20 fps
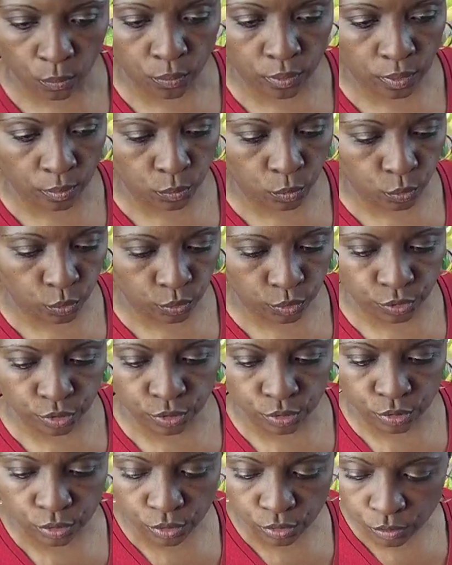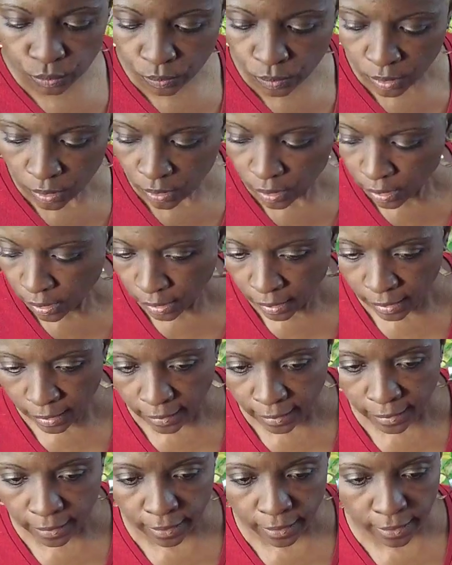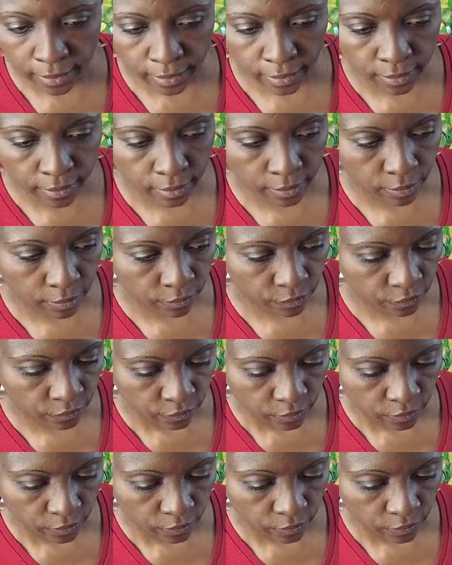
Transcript: what I'm going to do, I have